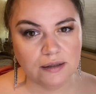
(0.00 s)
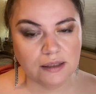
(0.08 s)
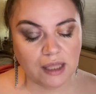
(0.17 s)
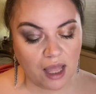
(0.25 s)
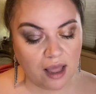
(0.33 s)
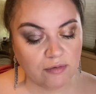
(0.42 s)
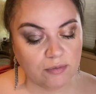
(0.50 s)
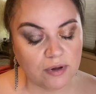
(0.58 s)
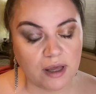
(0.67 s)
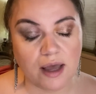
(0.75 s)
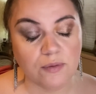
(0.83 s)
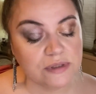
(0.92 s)

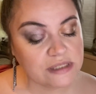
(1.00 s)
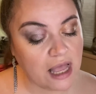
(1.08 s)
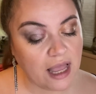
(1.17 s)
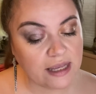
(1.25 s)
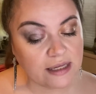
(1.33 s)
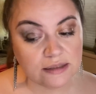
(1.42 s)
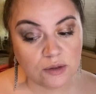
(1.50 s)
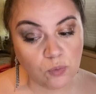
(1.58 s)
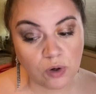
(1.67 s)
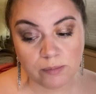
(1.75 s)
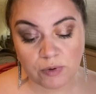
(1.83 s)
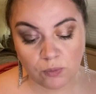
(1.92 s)
I was eyeing the
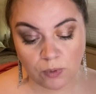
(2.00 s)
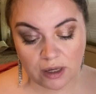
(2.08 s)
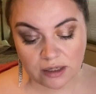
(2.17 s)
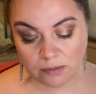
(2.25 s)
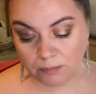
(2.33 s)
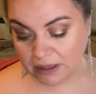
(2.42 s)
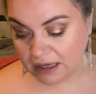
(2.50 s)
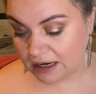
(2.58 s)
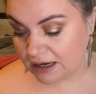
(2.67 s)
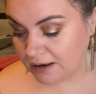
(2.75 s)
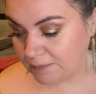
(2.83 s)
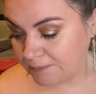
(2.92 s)
warmer one,
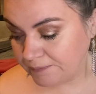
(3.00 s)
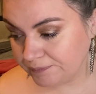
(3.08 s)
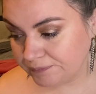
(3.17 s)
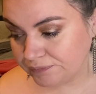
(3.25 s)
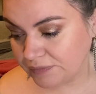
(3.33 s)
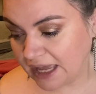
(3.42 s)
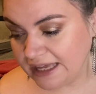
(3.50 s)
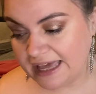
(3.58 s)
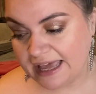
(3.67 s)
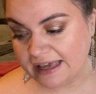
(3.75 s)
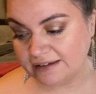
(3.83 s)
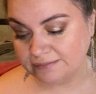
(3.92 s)
but I
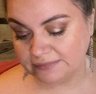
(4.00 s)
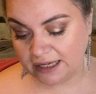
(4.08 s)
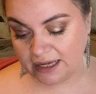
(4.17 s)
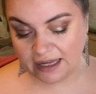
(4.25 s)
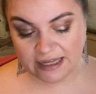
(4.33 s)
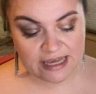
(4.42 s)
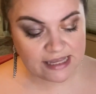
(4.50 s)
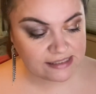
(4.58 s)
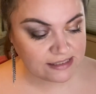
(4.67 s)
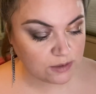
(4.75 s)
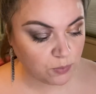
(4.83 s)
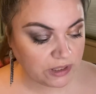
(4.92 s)
can't
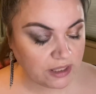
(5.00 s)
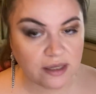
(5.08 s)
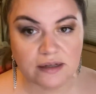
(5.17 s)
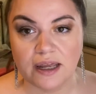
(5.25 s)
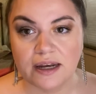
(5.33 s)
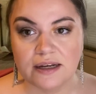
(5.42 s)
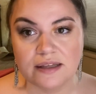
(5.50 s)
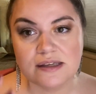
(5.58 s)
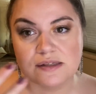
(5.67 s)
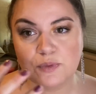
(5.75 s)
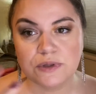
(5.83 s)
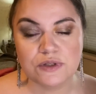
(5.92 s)
swing it. And
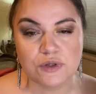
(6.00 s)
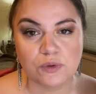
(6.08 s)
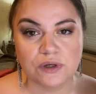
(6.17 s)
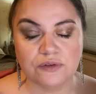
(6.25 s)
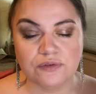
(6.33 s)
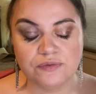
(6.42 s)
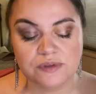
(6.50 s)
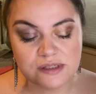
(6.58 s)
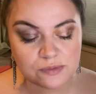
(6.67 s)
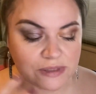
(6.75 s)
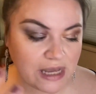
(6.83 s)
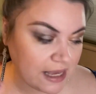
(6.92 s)
this one
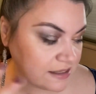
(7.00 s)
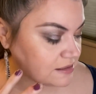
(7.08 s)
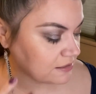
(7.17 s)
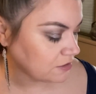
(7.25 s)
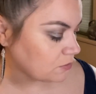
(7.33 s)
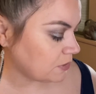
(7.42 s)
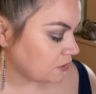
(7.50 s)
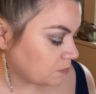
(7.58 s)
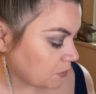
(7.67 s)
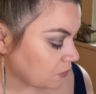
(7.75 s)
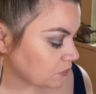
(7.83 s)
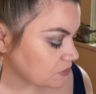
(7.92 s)
has a little bit of
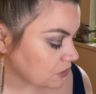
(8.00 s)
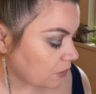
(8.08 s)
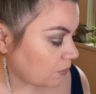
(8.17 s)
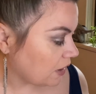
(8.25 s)
both. So